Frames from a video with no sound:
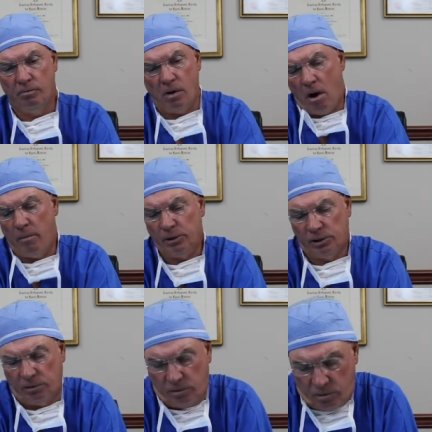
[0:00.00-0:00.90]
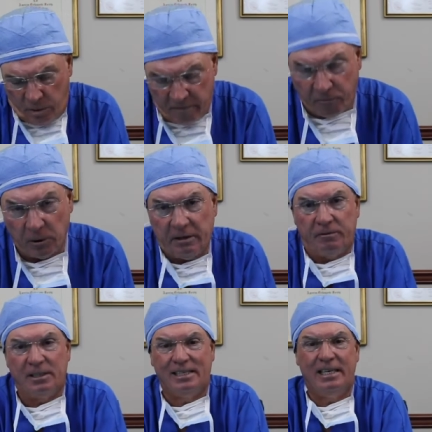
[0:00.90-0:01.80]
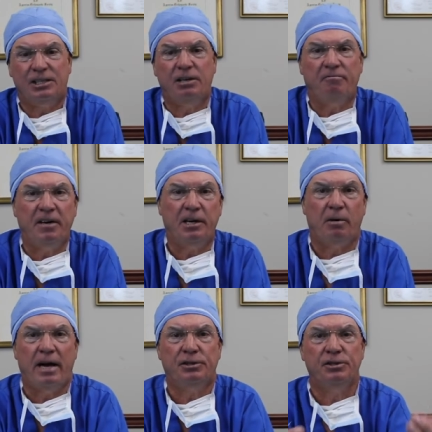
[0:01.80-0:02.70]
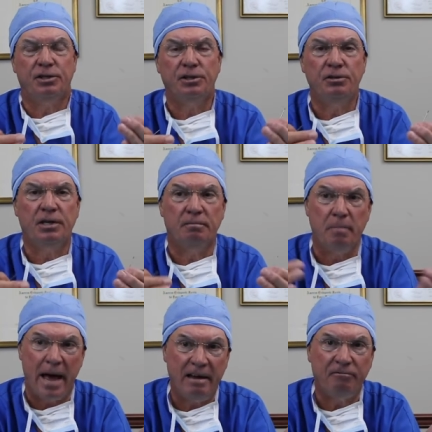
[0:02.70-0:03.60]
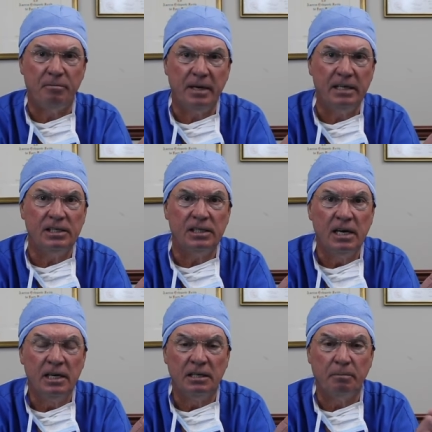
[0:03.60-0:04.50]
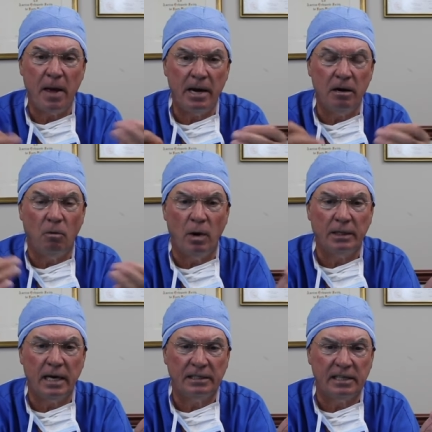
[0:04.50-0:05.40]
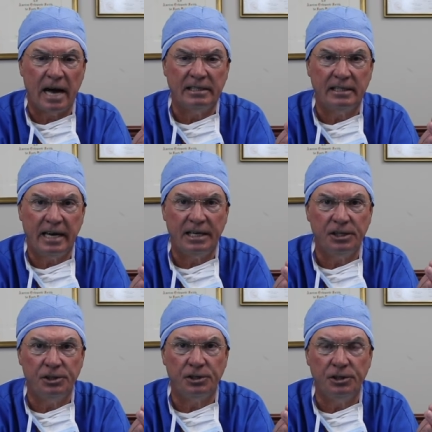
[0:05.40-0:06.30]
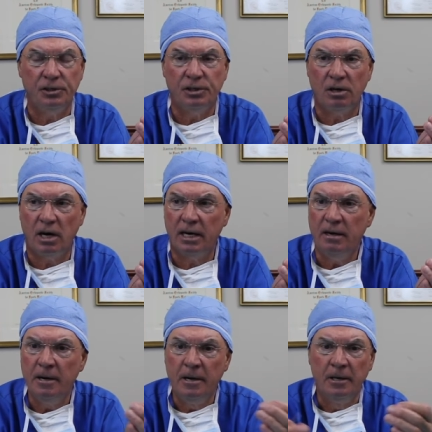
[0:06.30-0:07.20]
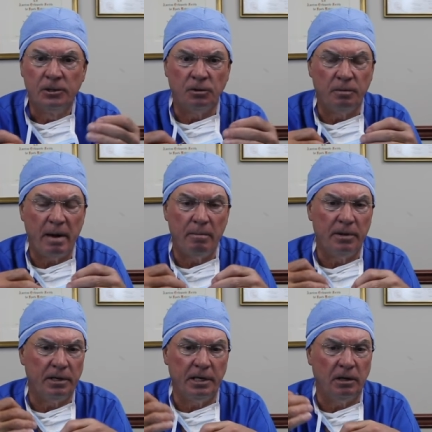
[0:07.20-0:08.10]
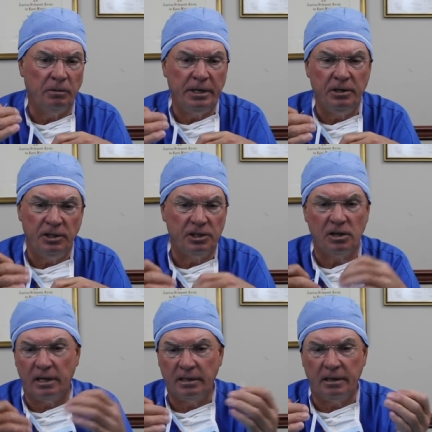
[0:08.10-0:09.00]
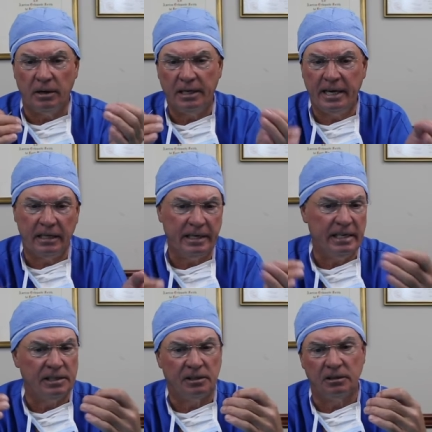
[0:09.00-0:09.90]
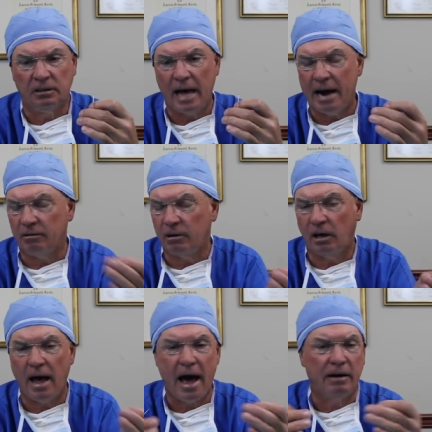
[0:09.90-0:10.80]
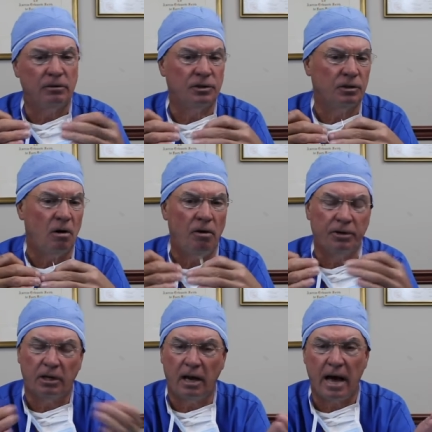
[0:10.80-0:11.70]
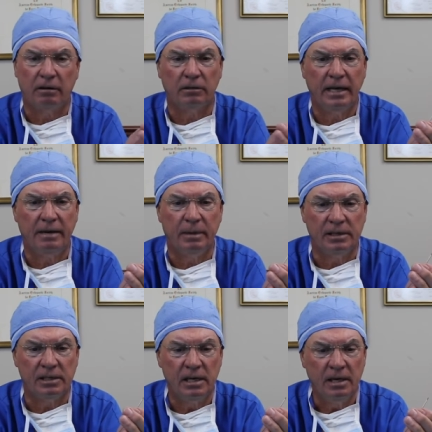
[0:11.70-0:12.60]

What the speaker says: almost 3 or 4 different stitch configurations that you can make from this, depending on what size tendons you're using on. So remember that you can use this on Achilles or lateral collaterals or ulnar collateral ligaments.